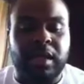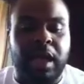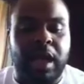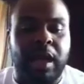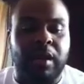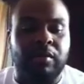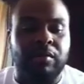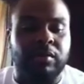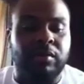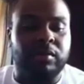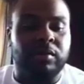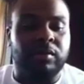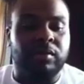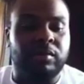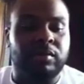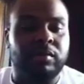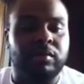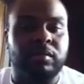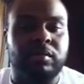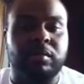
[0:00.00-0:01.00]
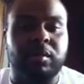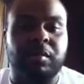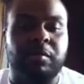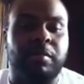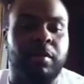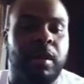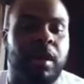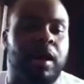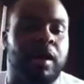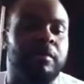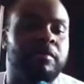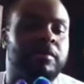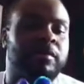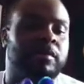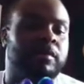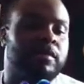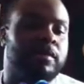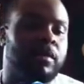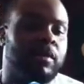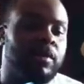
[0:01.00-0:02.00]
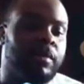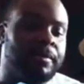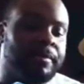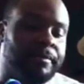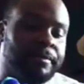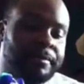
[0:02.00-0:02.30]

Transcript: aqua, it pops. So